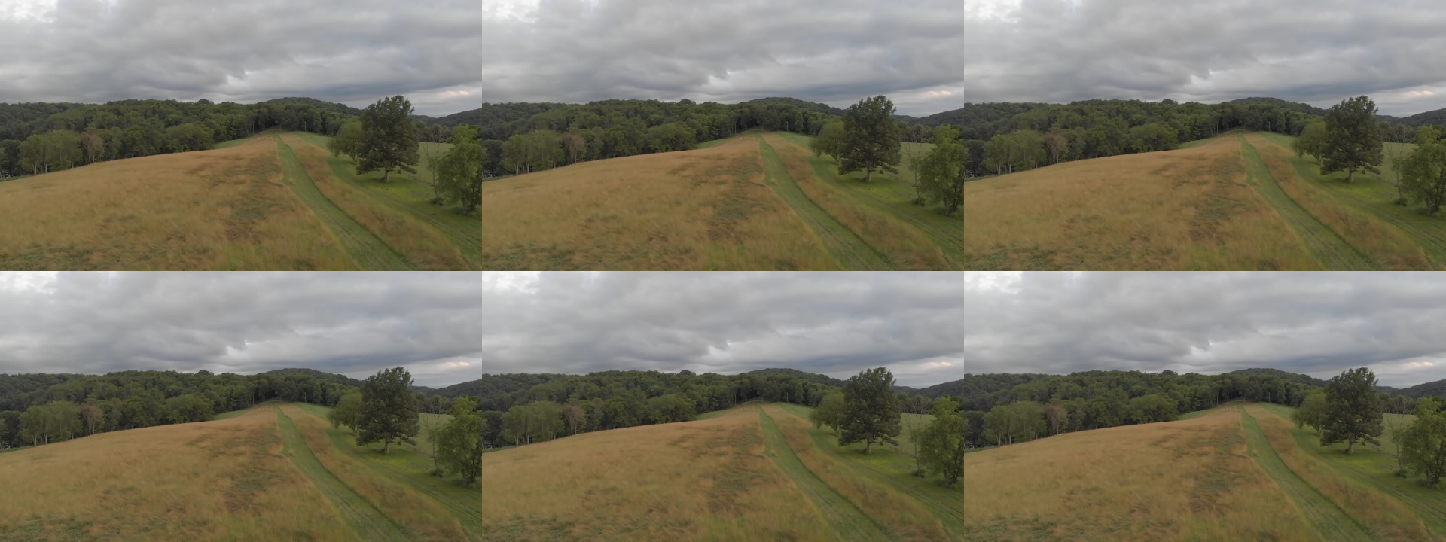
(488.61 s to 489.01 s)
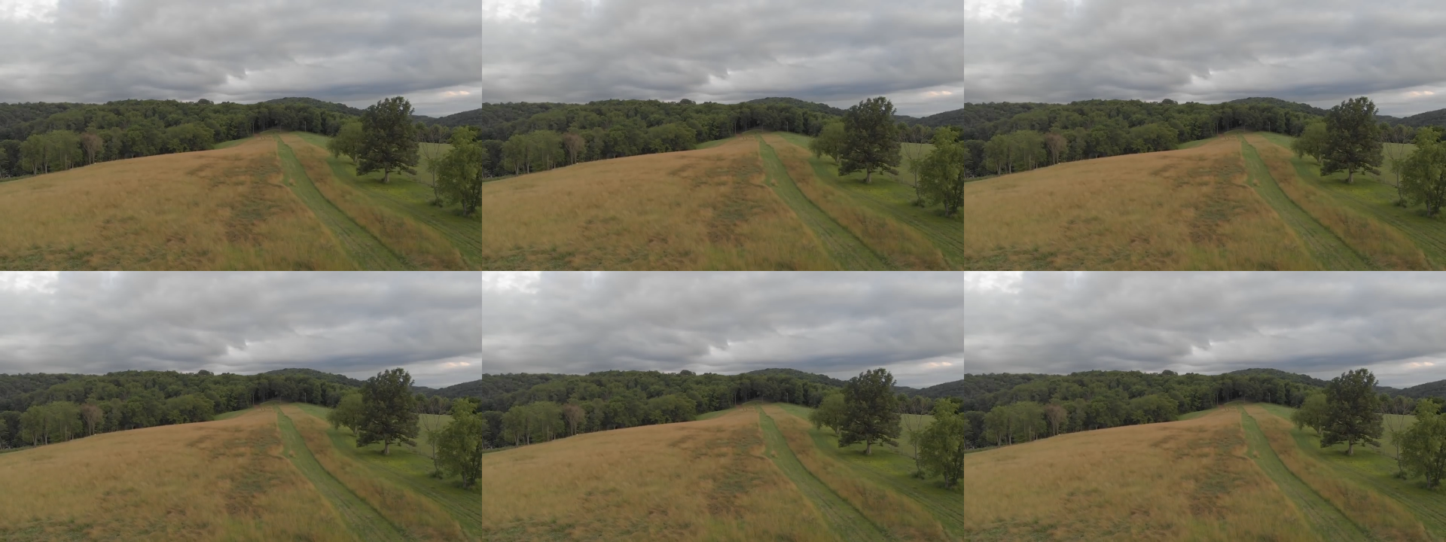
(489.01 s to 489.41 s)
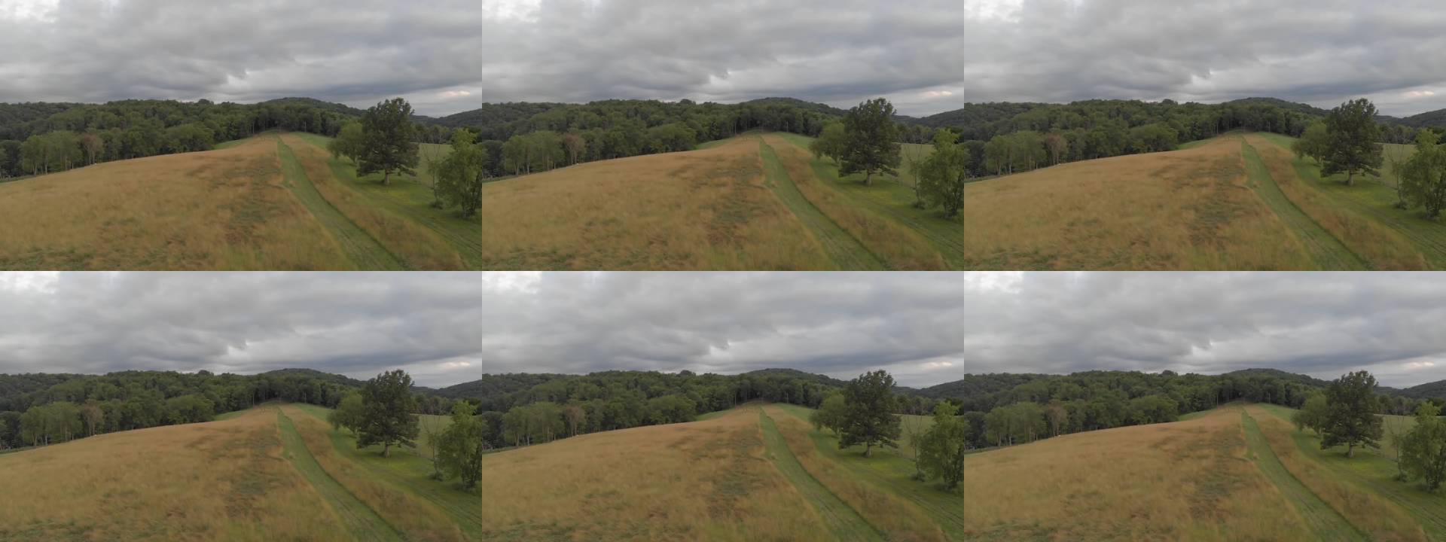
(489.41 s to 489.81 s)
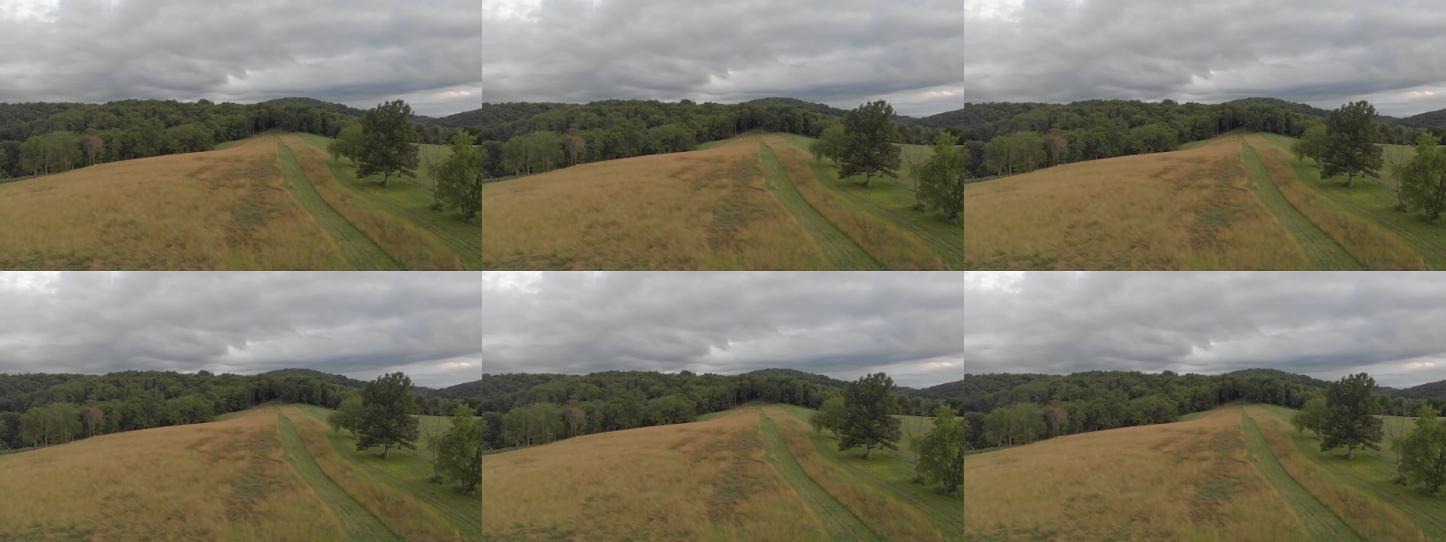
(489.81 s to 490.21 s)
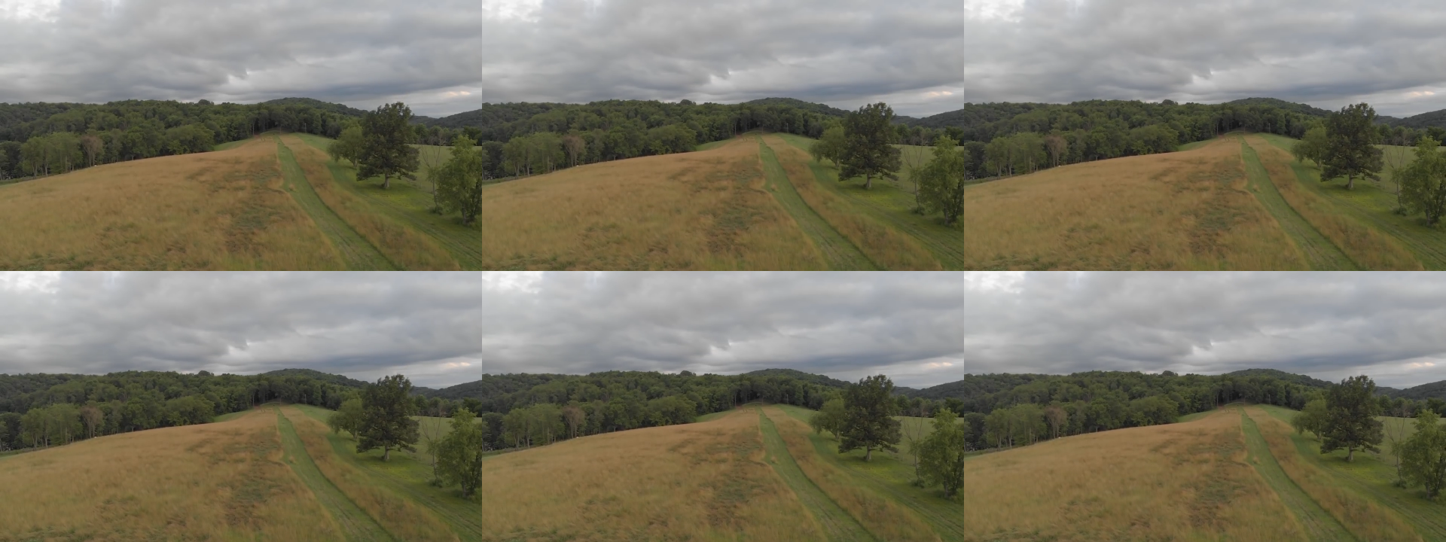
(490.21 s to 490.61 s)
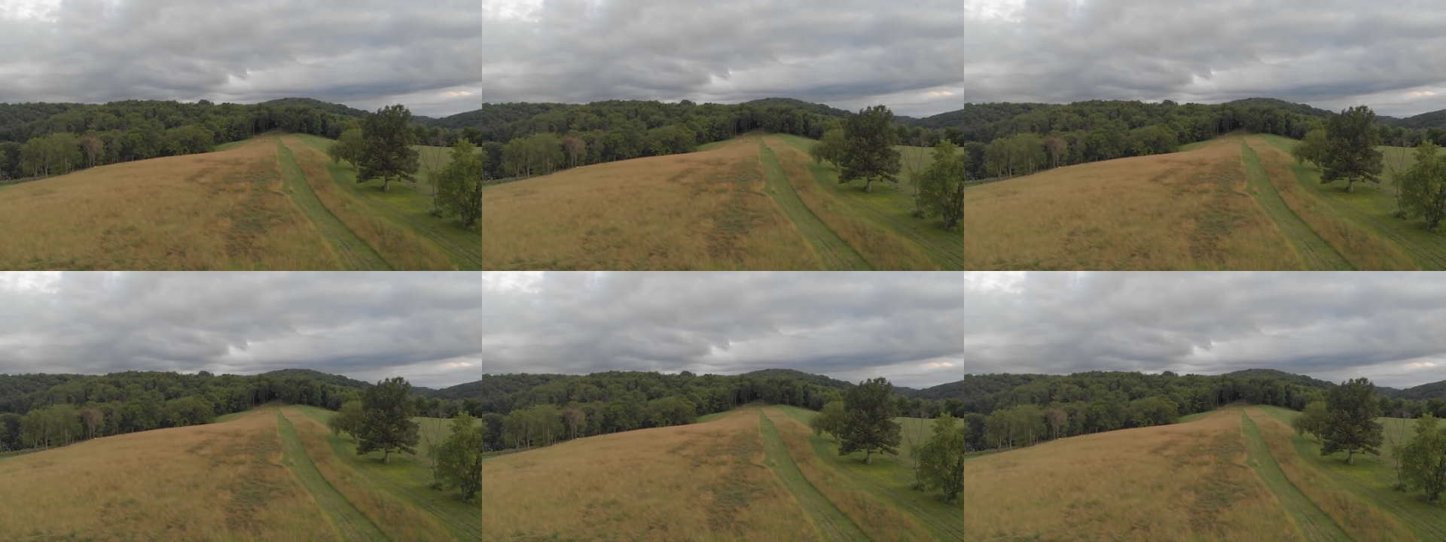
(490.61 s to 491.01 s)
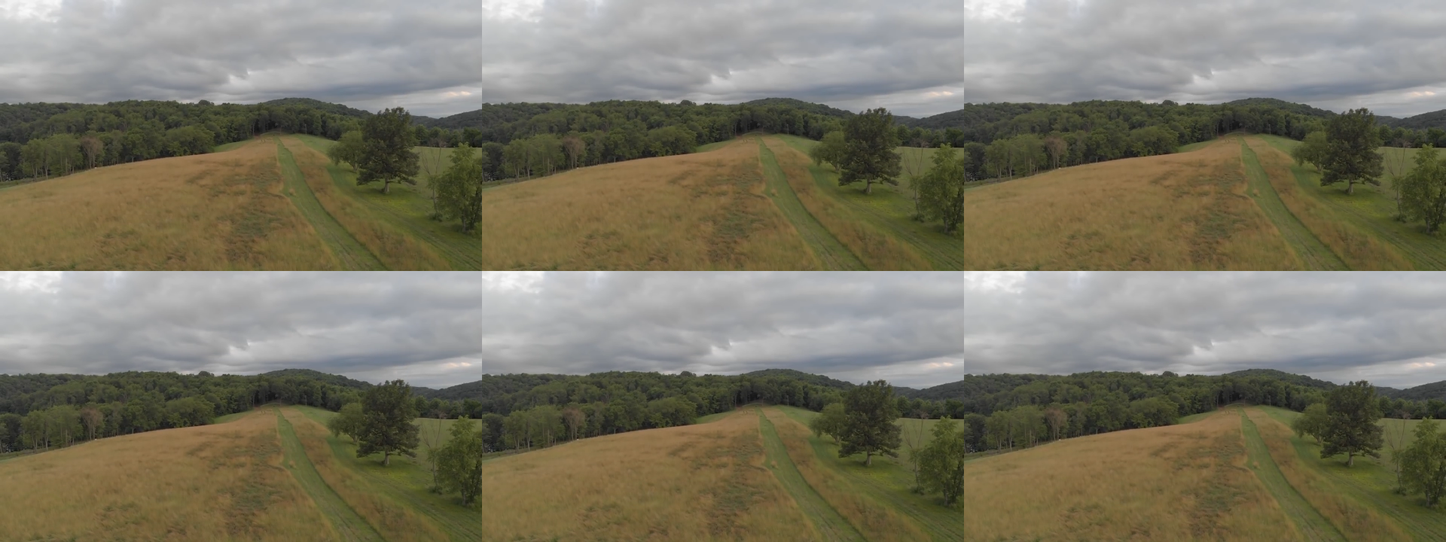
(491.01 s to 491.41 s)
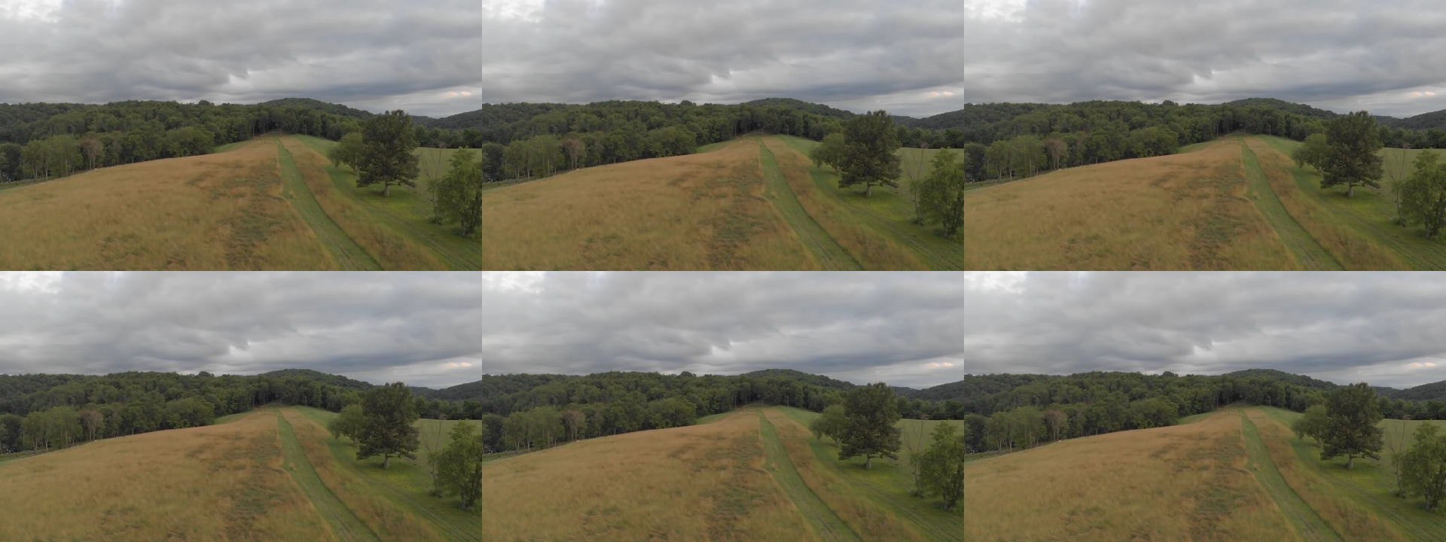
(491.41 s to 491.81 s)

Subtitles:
No face is visible, so there are no lips to read.